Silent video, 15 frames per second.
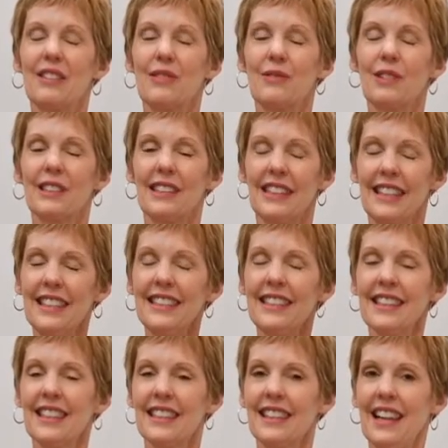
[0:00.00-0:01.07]
Release
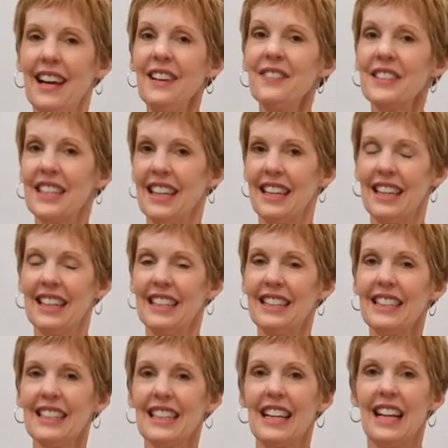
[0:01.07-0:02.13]
the left
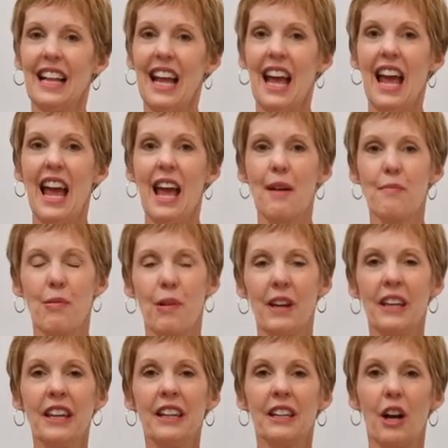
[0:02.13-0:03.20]
hand and
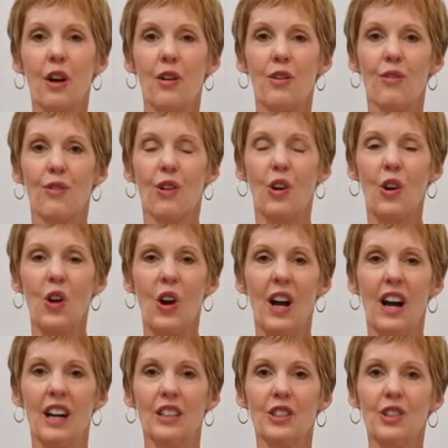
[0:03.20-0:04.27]
bring it over
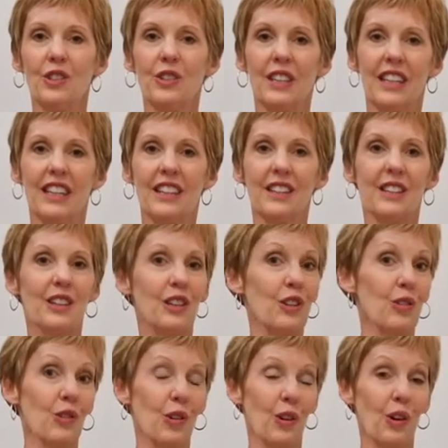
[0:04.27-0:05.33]
underneath
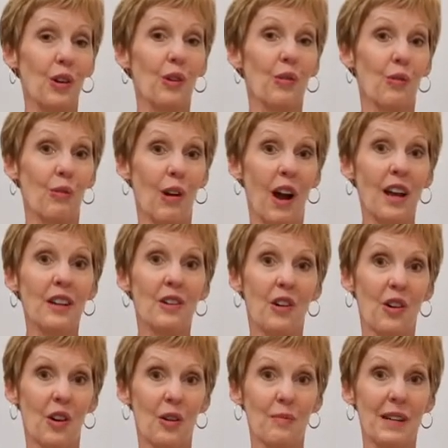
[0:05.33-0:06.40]
your right
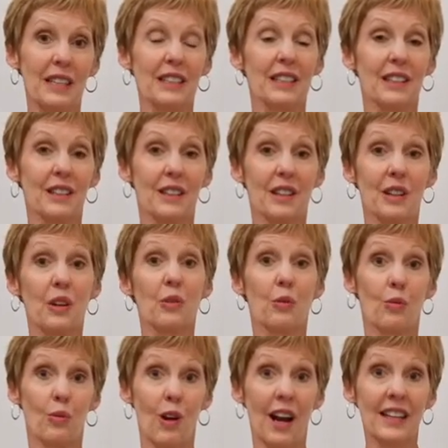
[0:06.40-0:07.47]
arm into the
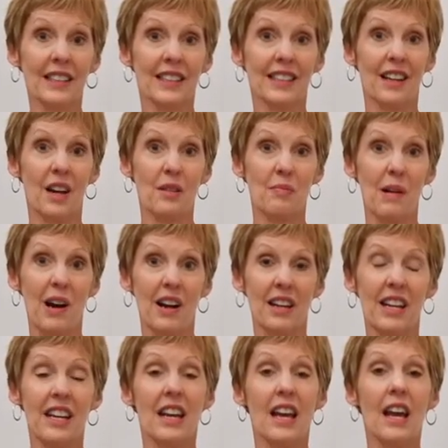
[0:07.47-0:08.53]
right side
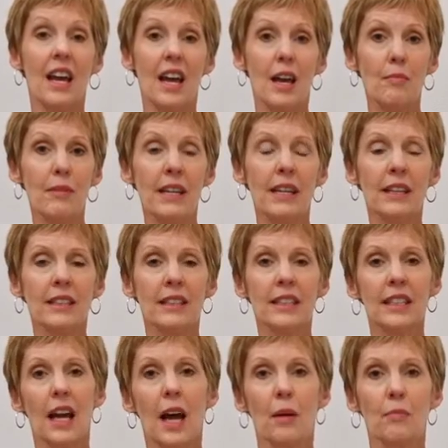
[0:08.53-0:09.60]
body and begin to
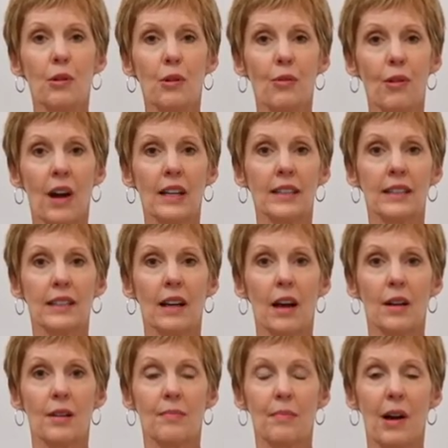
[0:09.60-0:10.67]
tap your right
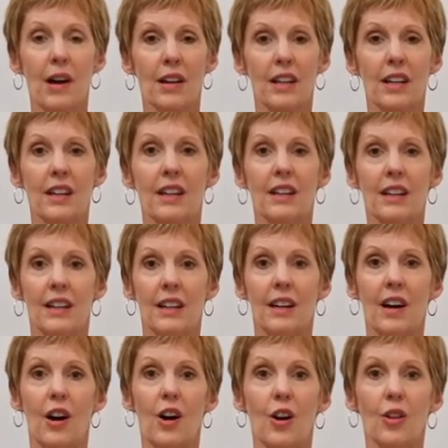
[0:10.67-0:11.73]
side body
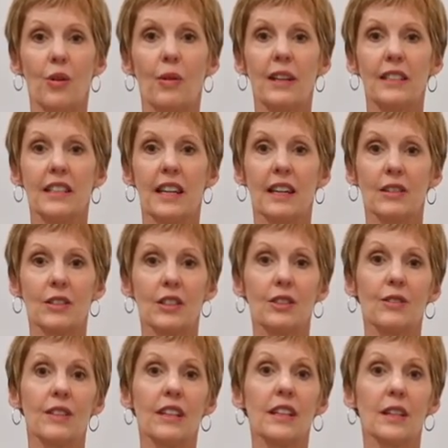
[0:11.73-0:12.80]
all the way down to
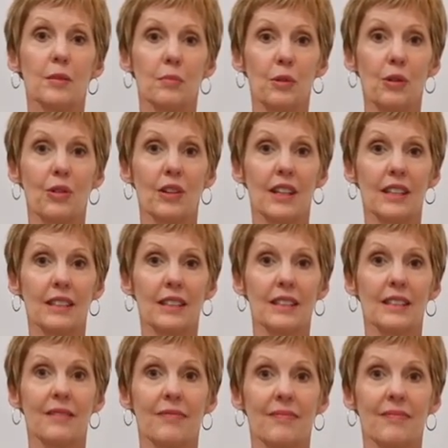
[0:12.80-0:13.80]
the hip crease.